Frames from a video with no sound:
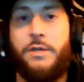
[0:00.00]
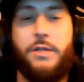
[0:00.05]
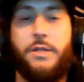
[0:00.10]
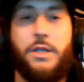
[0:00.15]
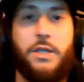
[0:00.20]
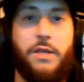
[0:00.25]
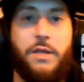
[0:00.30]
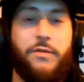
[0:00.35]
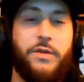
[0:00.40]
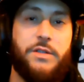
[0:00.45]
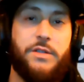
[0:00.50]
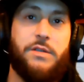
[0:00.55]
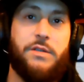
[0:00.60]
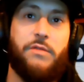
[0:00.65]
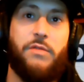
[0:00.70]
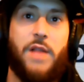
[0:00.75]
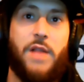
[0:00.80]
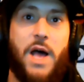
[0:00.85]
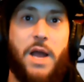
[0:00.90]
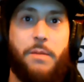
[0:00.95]
the
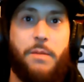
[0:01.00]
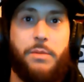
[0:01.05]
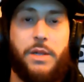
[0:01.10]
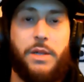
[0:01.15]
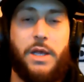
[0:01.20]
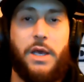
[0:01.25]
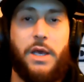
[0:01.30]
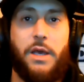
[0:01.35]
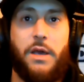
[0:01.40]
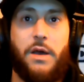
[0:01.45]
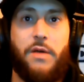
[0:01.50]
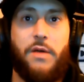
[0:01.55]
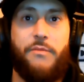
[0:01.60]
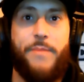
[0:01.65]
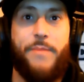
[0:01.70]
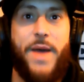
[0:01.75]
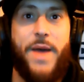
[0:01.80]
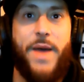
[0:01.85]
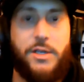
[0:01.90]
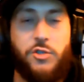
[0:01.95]
defensive line play of
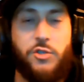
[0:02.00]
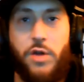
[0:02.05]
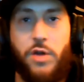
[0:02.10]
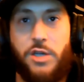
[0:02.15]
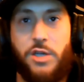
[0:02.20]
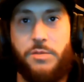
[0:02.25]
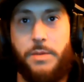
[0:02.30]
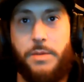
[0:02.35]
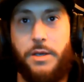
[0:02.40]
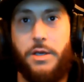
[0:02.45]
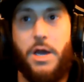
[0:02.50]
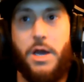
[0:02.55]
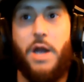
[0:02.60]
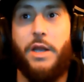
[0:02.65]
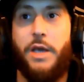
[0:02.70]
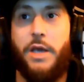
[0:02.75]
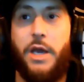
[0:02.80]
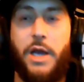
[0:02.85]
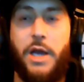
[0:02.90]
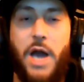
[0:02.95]
Max Crosby and
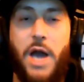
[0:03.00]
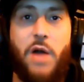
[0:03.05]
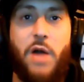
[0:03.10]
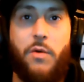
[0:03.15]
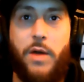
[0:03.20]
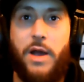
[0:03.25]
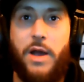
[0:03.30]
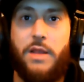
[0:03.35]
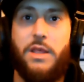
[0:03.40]
Yannick Ngakoue.